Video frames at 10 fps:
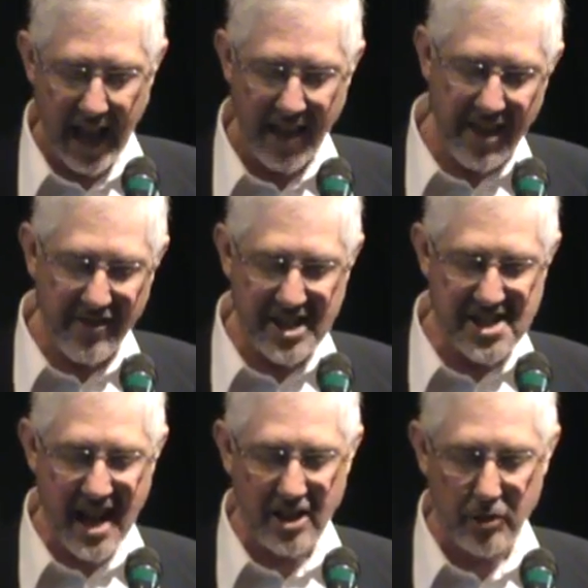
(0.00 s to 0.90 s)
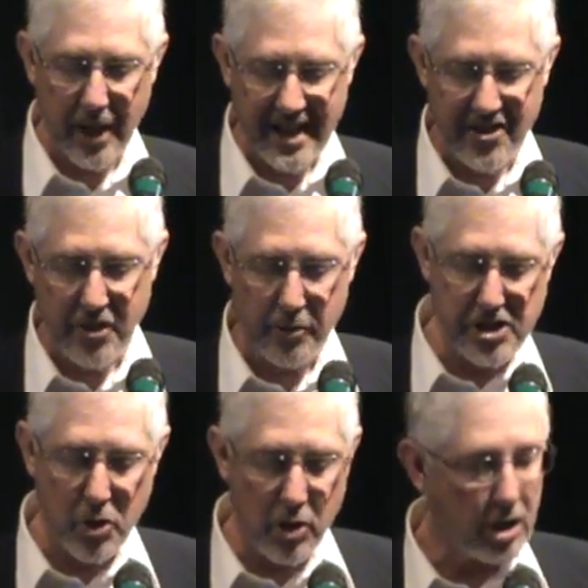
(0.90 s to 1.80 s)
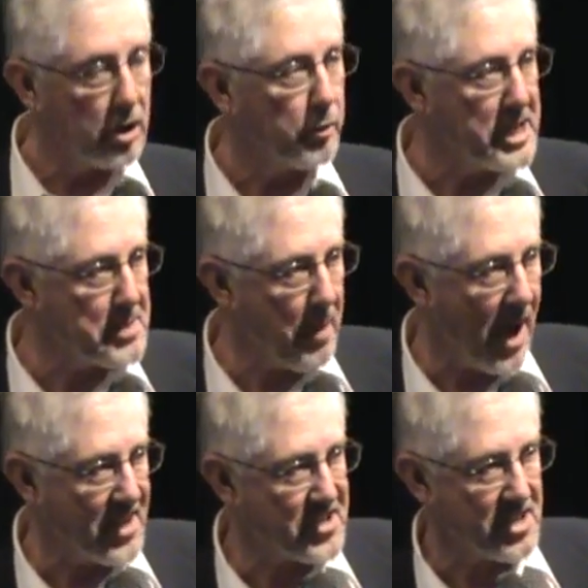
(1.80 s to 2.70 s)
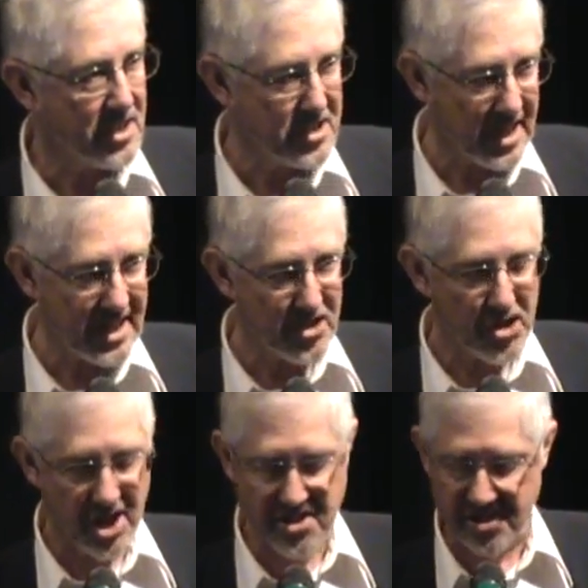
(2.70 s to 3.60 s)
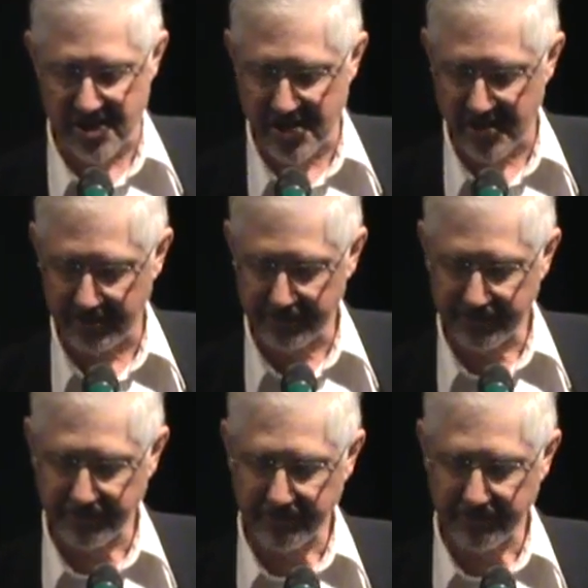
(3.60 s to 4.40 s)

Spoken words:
And they've accelerated the rhetorical response to injustice.